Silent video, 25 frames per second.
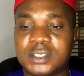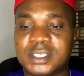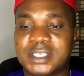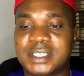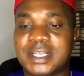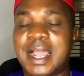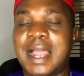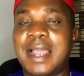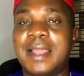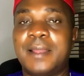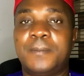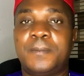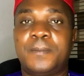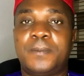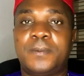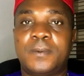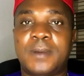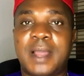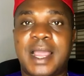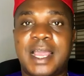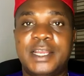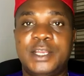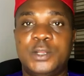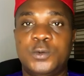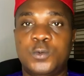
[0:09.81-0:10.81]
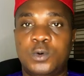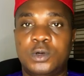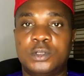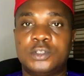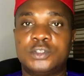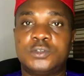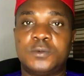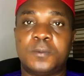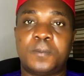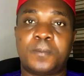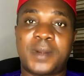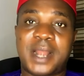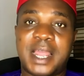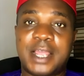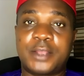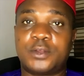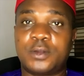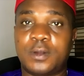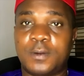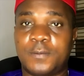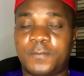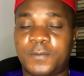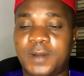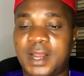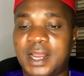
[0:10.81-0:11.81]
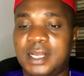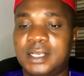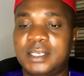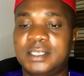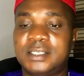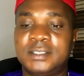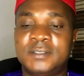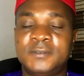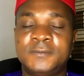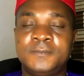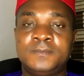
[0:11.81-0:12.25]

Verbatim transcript: Skype, and you want to prank your friend